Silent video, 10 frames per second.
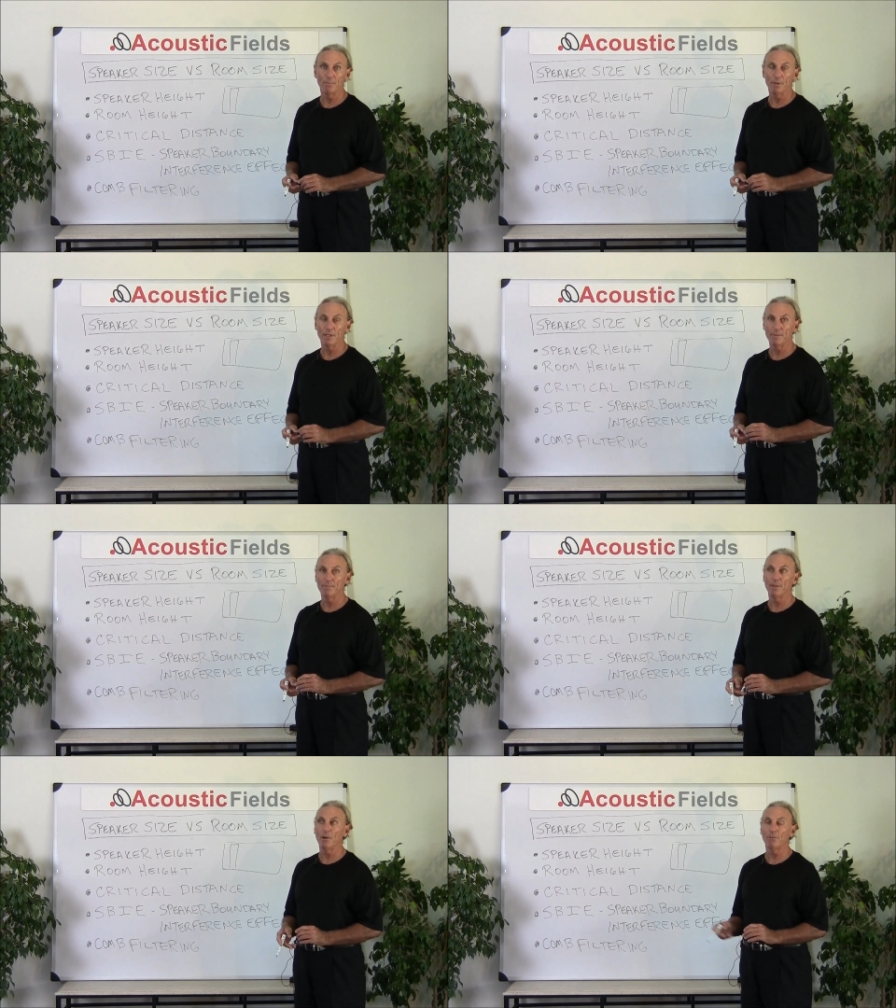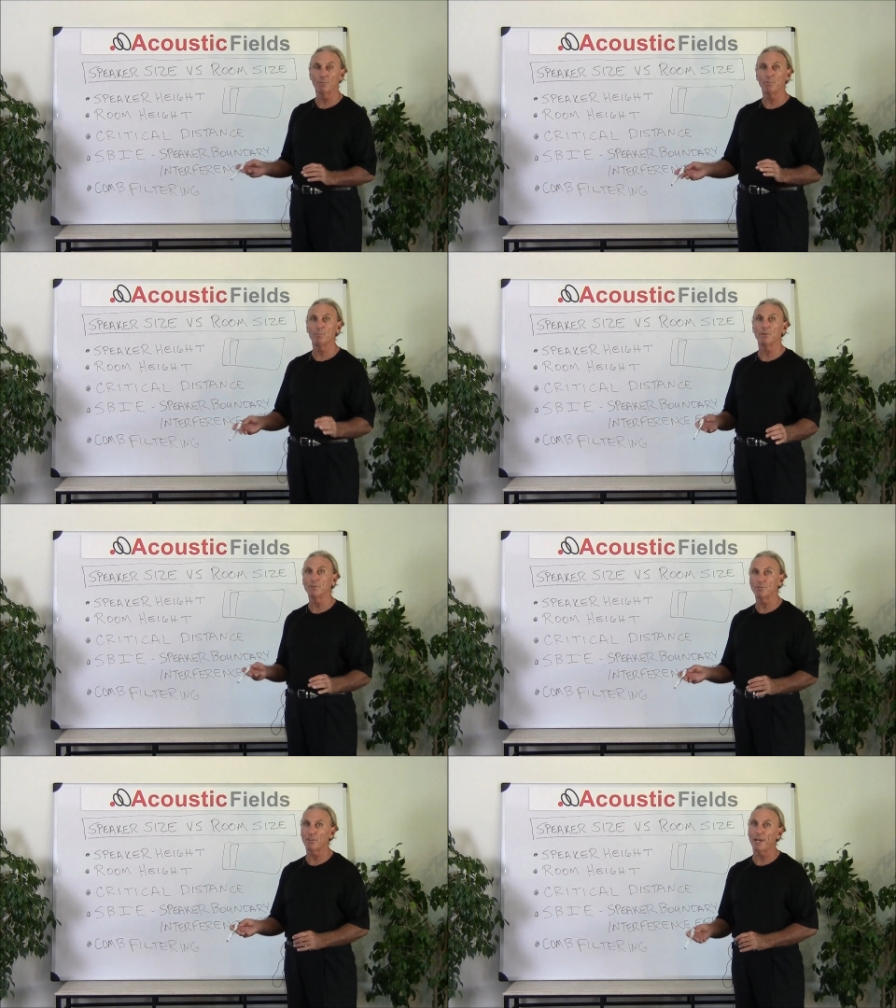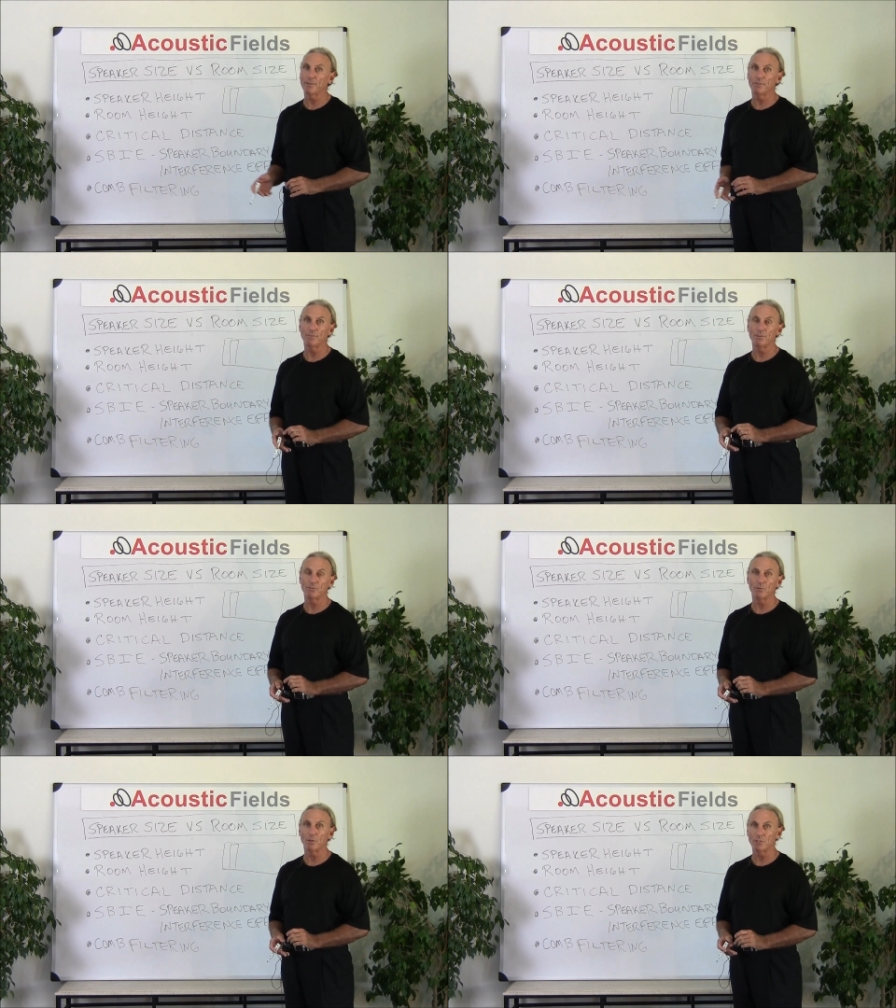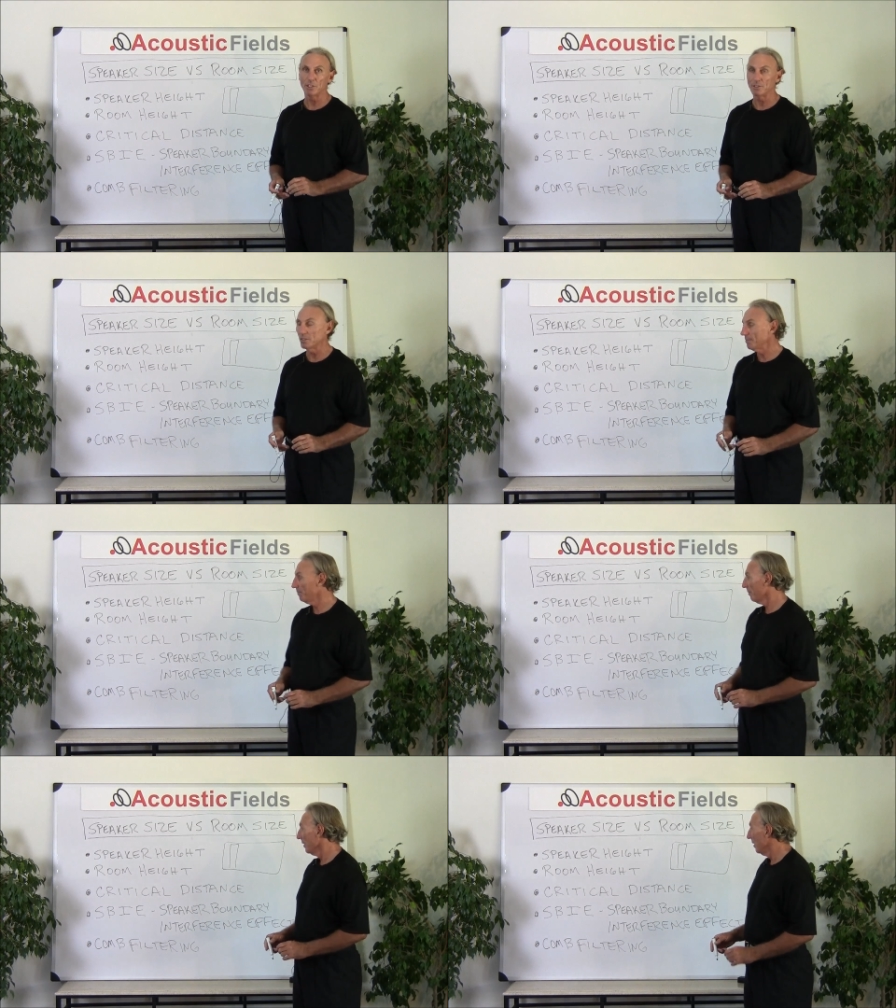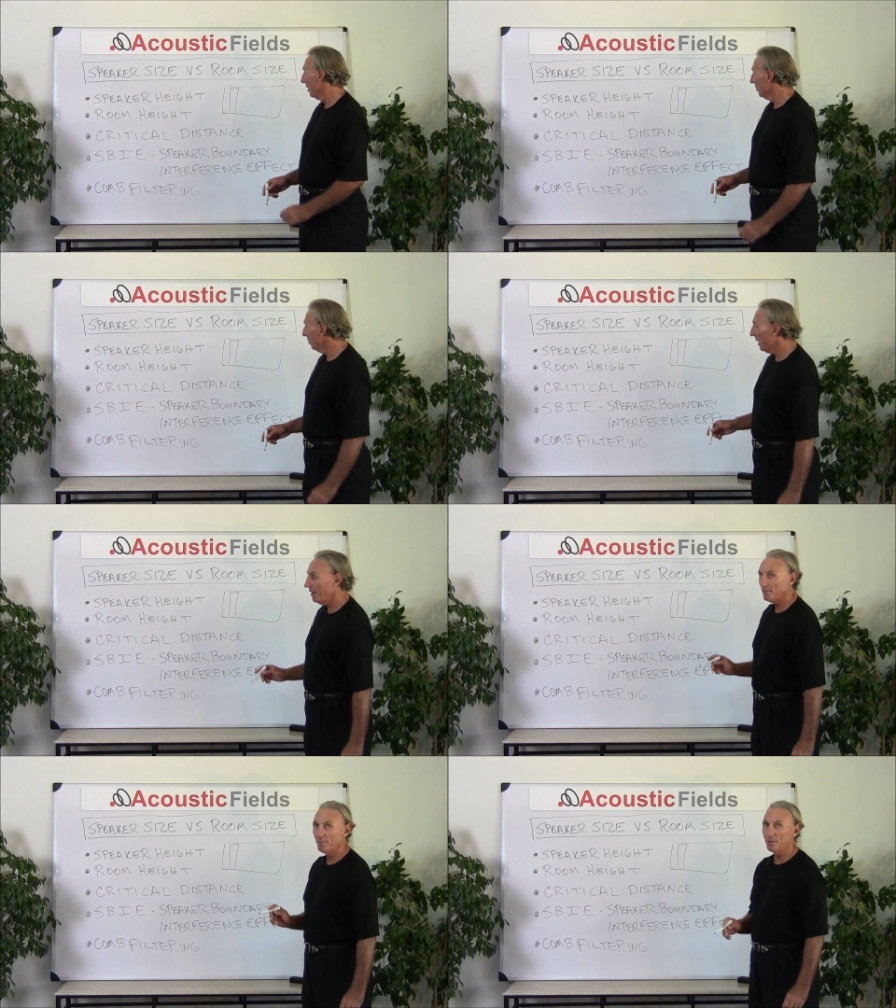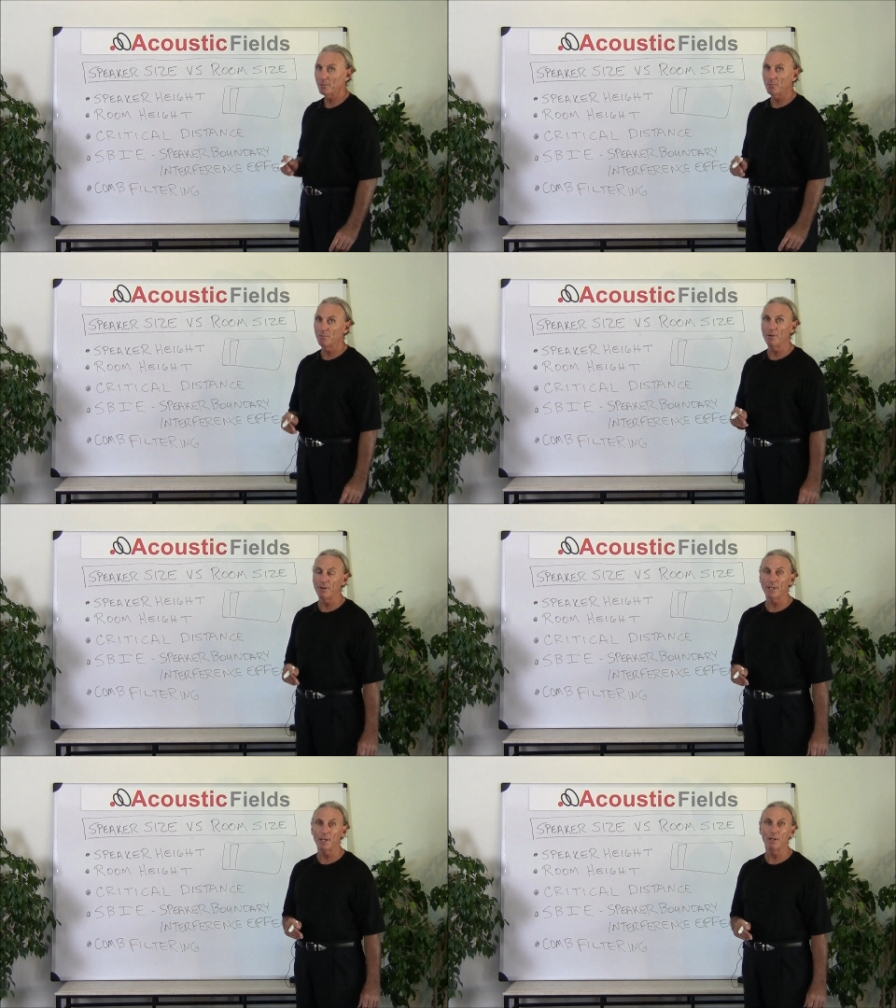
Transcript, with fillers: but they also produce lots of distortions. So we have to be uh, very